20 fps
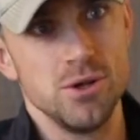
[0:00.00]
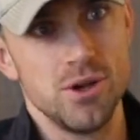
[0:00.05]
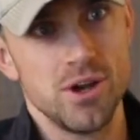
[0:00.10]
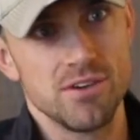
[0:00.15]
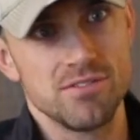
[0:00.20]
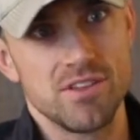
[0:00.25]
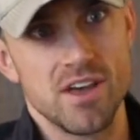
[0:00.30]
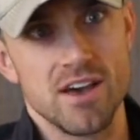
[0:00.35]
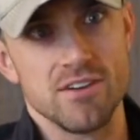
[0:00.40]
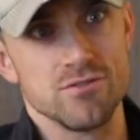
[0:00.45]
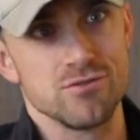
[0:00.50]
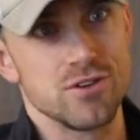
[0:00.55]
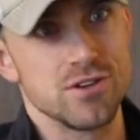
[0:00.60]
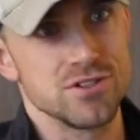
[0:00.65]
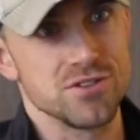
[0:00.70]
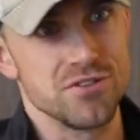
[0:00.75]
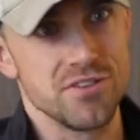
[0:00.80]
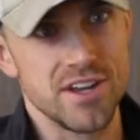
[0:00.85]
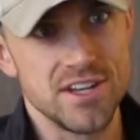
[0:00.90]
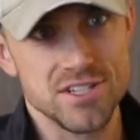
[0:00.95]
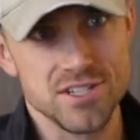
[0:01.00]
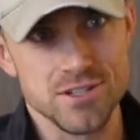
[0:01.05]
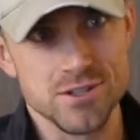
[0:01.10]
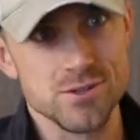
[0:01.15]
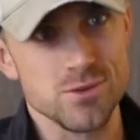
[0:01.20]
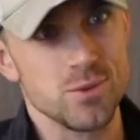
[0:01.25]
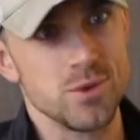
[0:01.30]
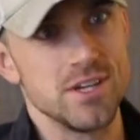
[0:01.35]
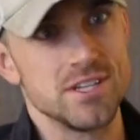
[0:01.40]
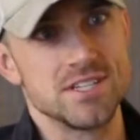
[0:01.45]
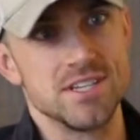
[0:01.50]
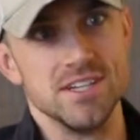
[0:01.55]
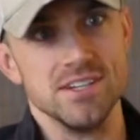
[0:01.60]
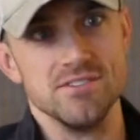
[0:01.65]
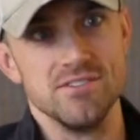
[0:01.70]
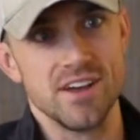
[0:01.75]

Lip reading: You have to have reservations weeks in